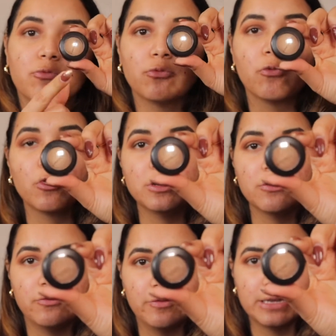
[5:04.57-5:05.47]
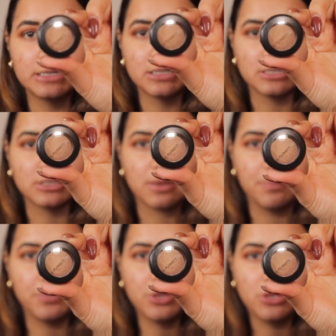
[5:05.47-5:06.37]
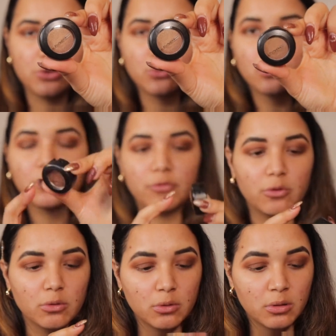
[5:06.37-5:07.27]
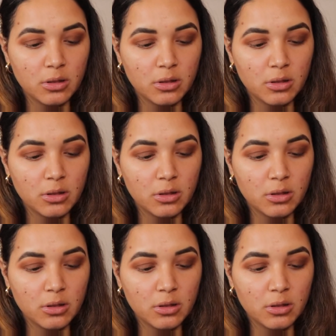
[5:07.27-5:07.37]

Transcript: Woodwinked. It's a beautiful,